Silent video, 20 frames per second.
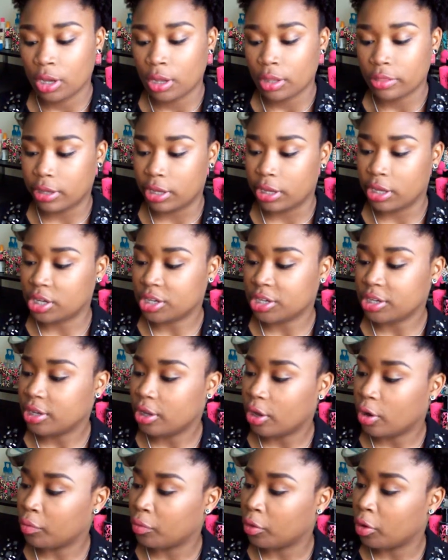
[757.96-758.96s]
The
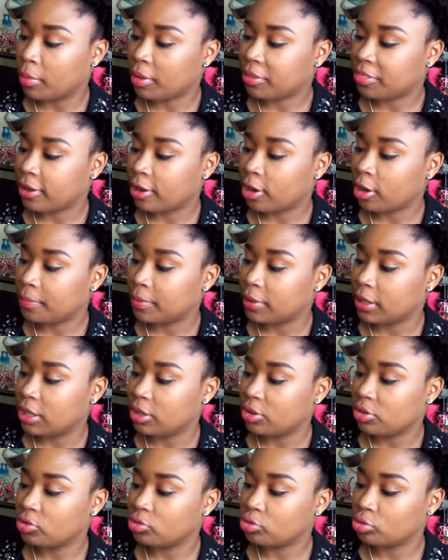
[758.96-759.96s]
aromatherapy
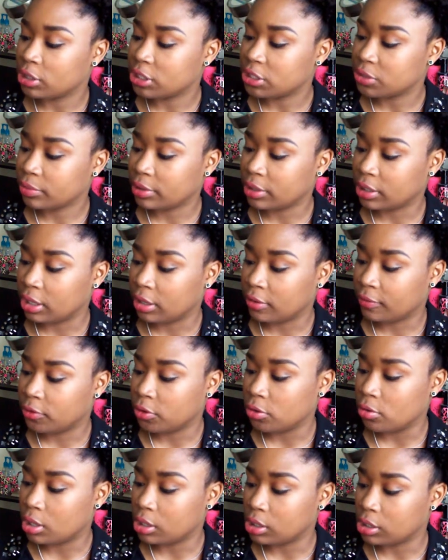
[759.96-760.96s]
stress relief
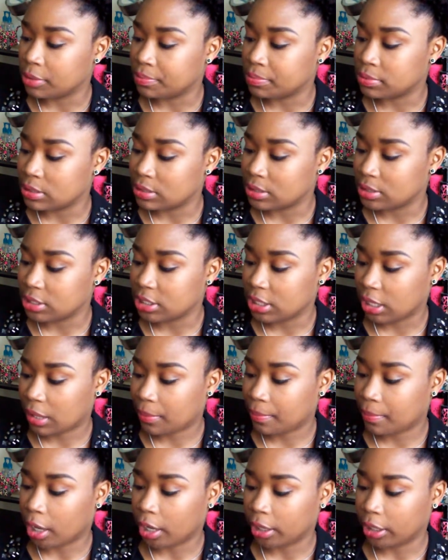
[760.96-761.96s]
eucalyptus tea
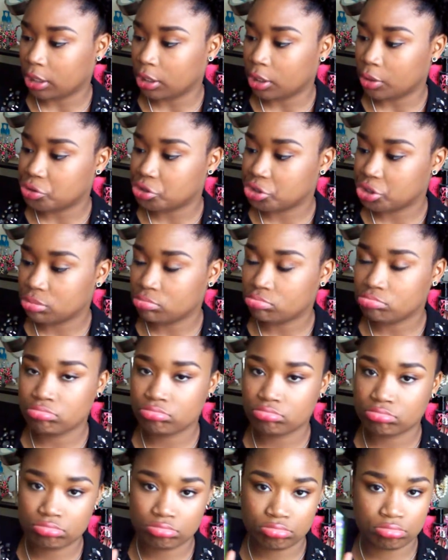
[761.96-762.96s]
body lotion.
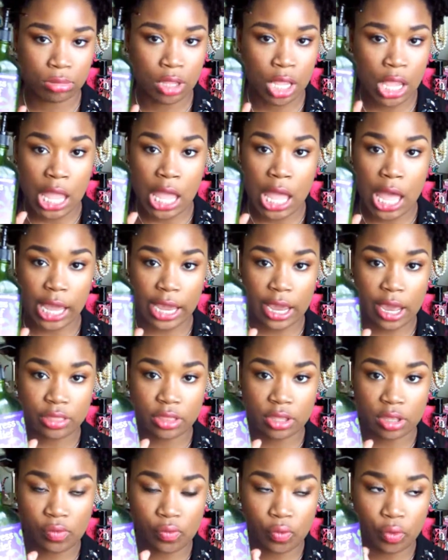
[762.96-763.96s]
I got
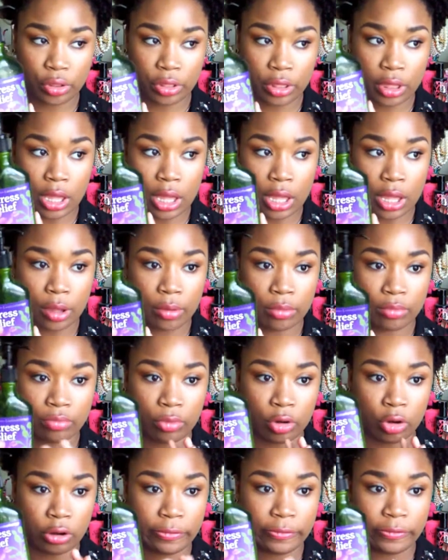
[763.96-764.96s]
this for the
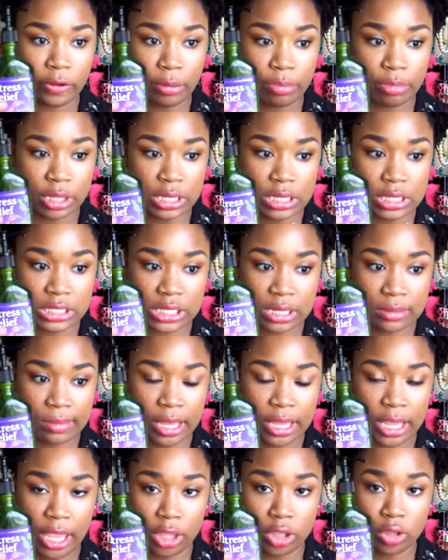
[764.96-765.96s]
from the
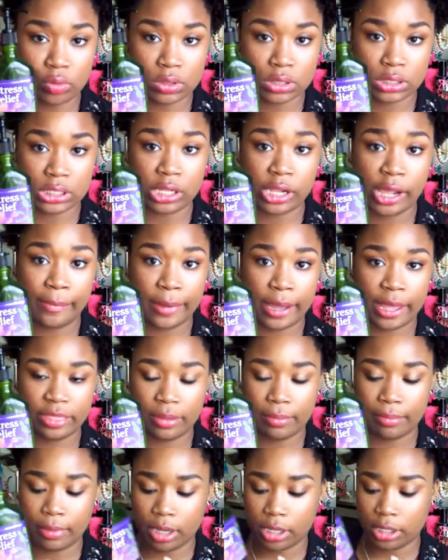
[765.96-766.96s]
semi-annual sale at Bath
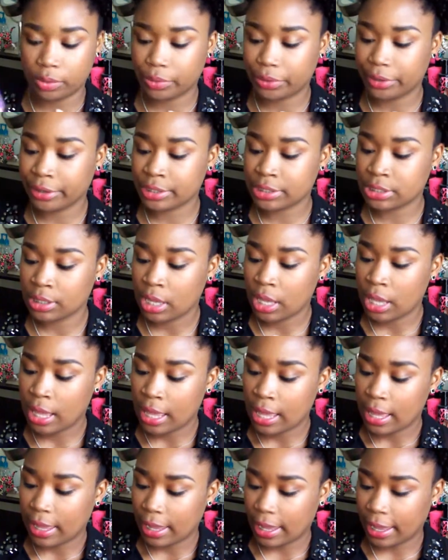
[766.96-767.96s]
and Body Works,
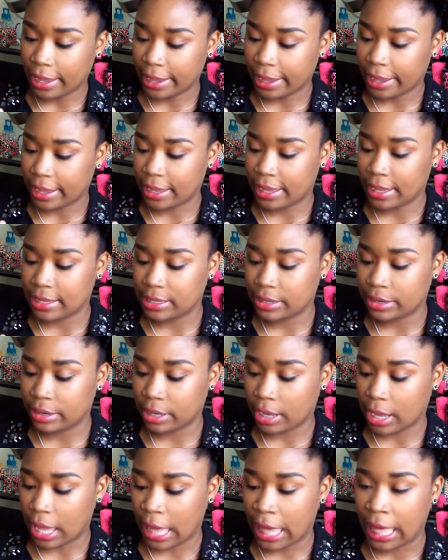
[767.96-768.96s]
and
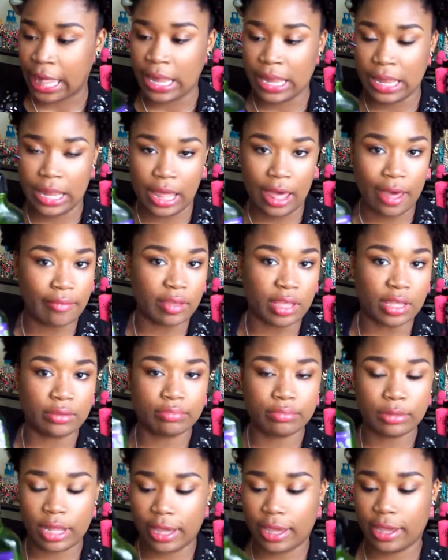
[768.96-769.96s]
I love it.
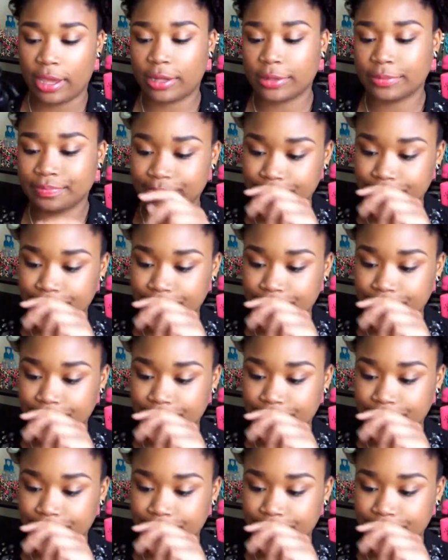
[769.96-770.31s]
Like,